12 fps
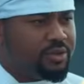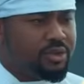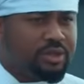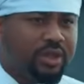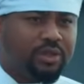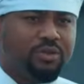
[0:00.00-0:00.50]

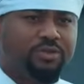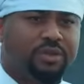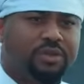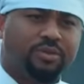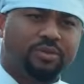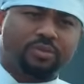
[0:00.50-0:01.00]
Just stay out of
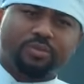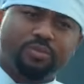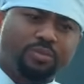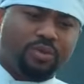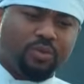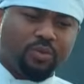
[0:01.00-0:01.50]
it.
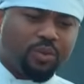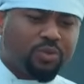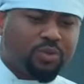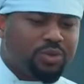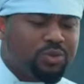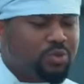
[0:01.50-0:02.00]

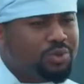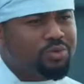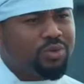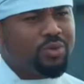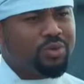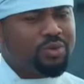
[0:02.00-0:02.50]
What's
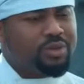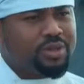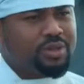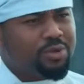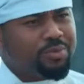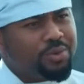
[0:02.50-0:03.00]
wrong?
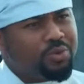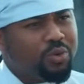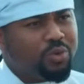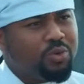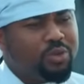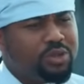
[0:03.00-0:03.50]
Is something
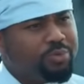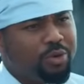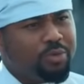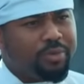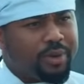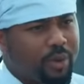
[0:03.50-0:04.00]
wrong? What's the
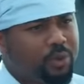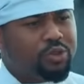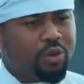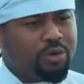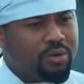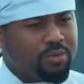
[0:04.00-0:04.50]
problem? Can we
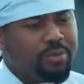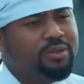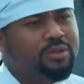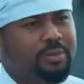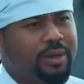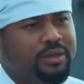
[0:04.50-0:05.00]
talk man to